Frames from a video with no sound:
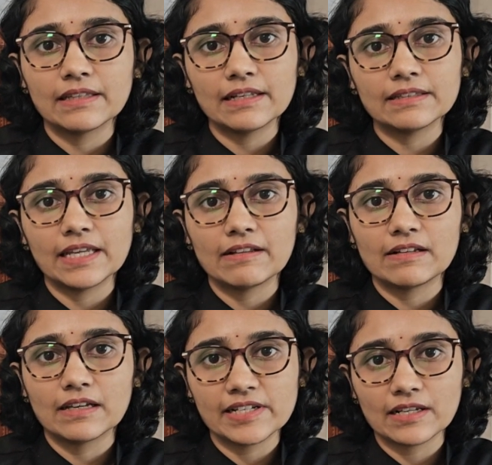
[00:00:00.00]
Then
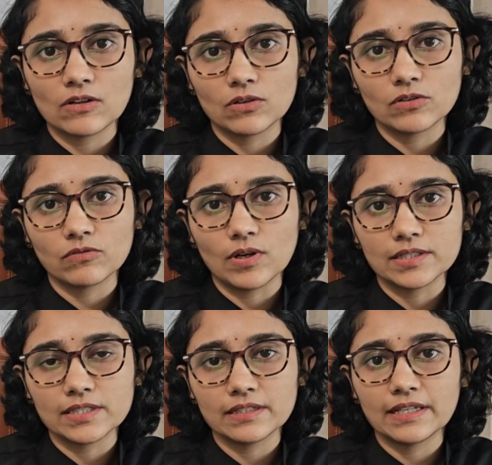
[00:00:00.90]
they'll drink a lot of
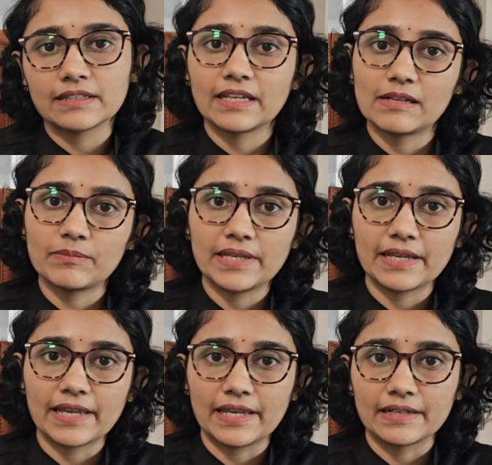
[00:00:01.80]
water, then they'll pee
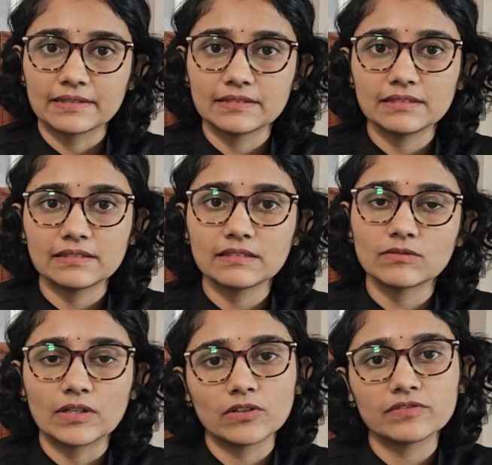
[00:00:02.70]
again. This
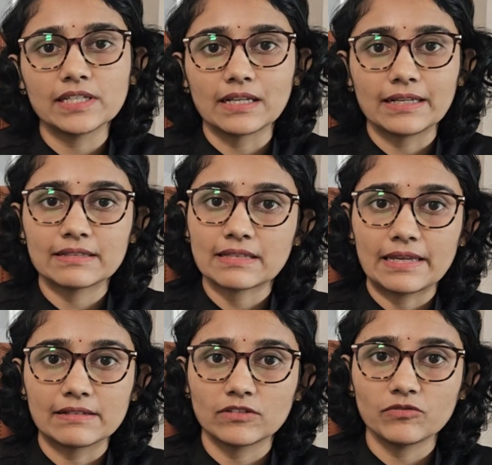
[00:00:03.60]
is one of the earliest
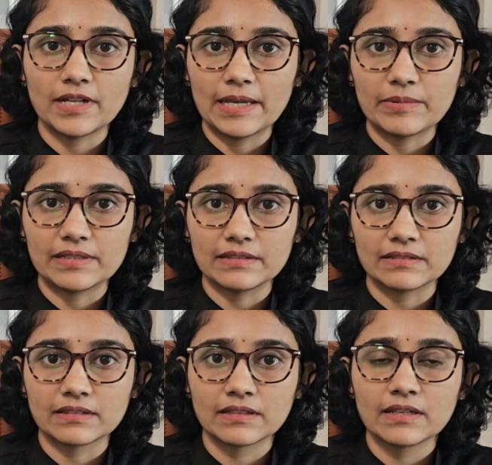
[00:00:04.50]
signs of
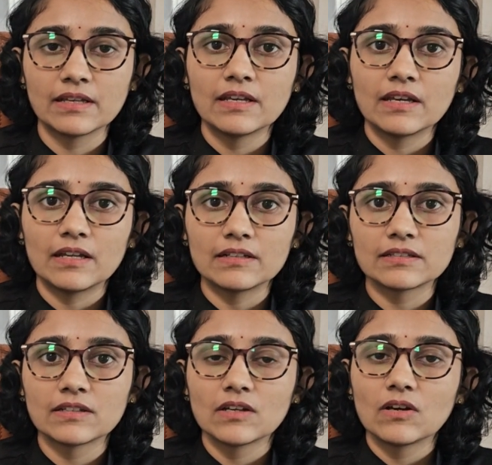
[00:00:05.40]
diabetes.
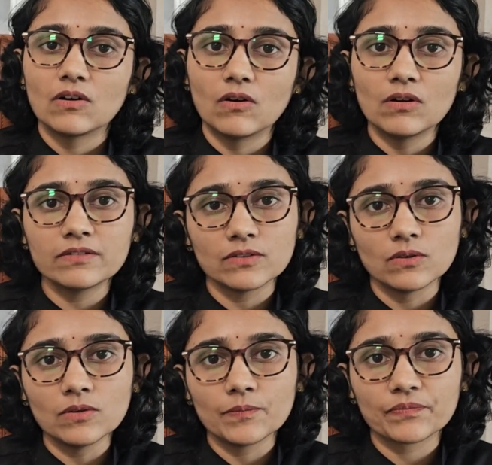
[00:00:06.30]
And
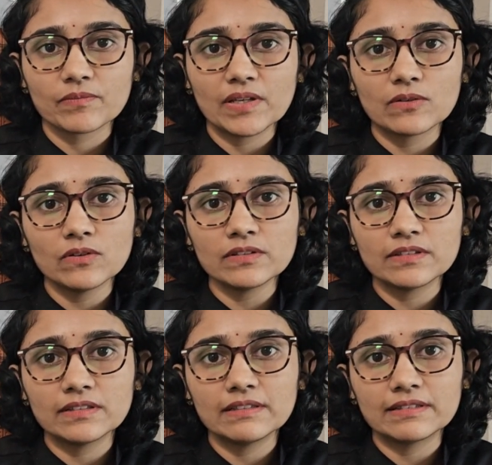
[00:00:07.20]
also,
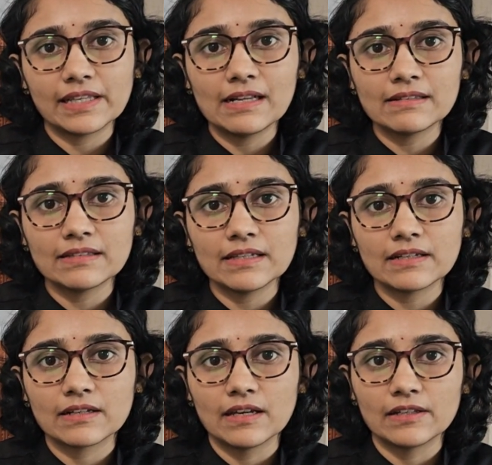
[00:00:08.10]
because the cells
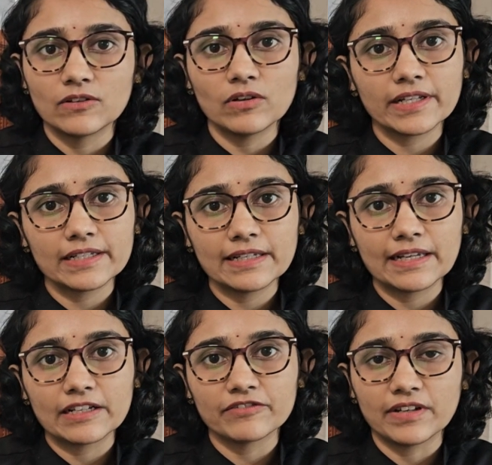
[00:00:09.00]
are not
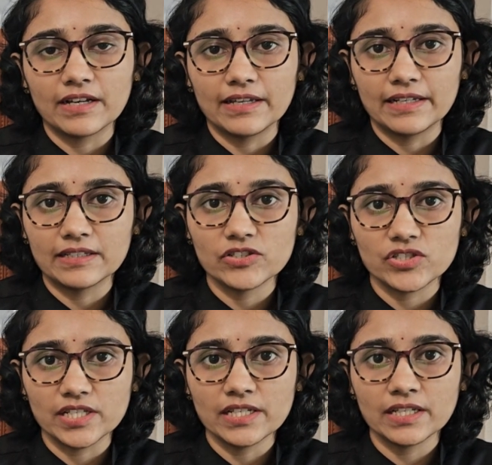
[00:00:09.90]
getting enough
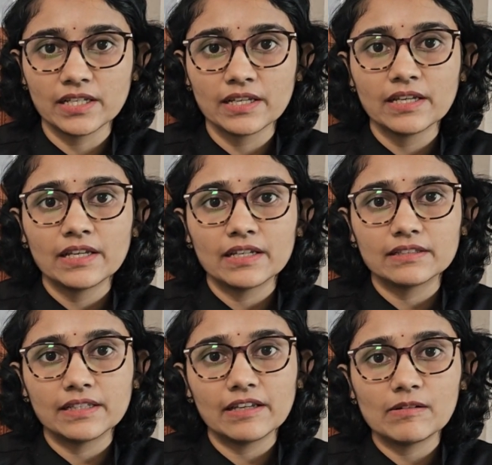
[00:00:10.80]
energy,
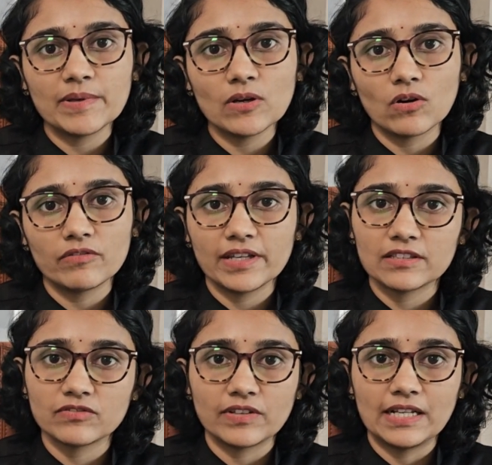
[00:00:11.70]
they'll be
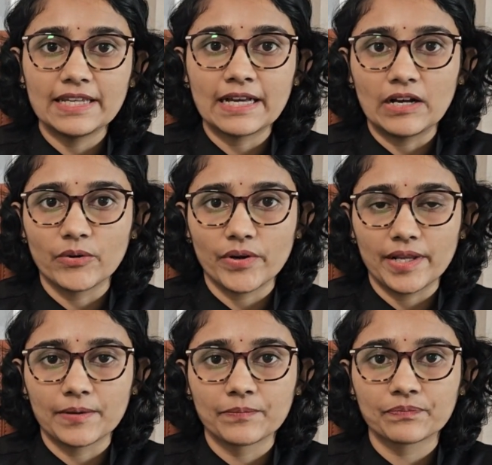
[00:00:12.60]
always feeling
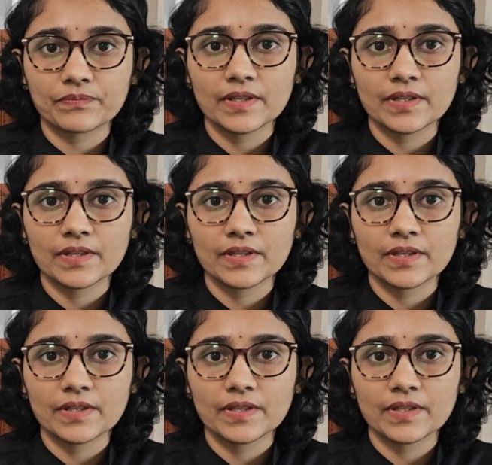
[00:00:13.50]
hungry.